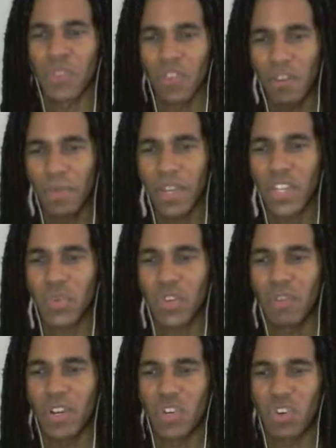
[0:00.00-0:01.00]
Koopa Kids want
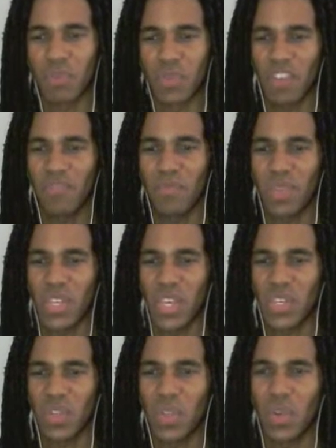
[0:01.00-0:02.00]
your mushrooms. Give them a
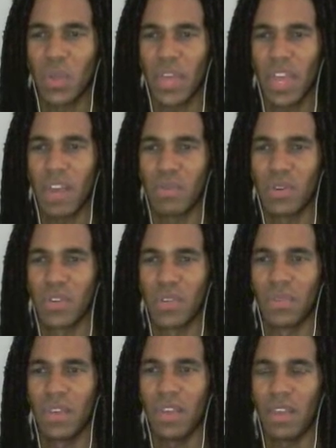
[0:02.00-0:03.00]
taste of the old hammer.
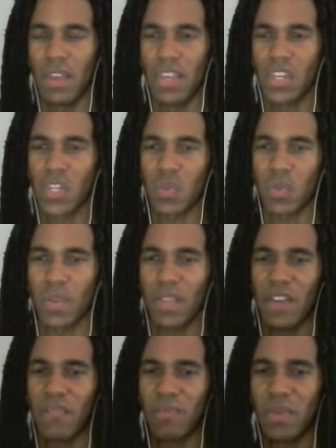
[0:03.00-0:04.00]
A is to swing
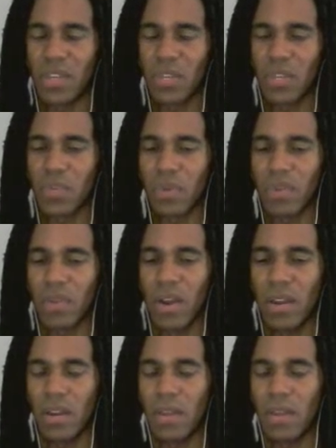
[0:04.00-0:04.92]
left, B is to swing right.